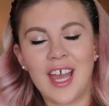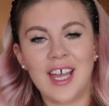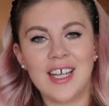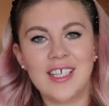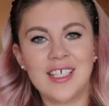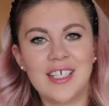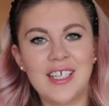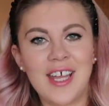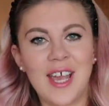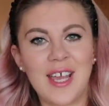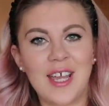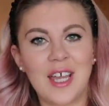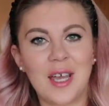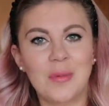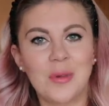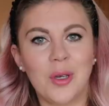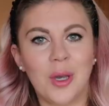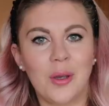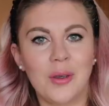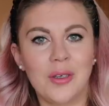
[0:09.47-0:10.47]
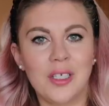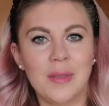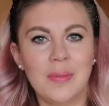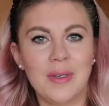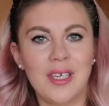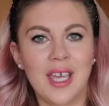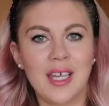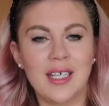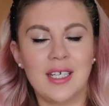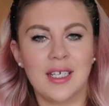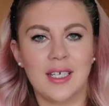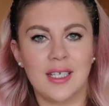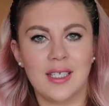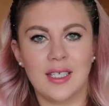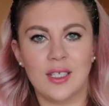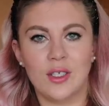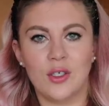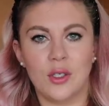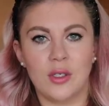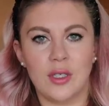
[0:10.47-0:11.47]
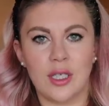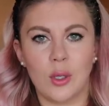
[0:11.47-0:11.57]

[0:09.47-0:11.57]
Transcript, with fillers: and today I'm going to be getting us into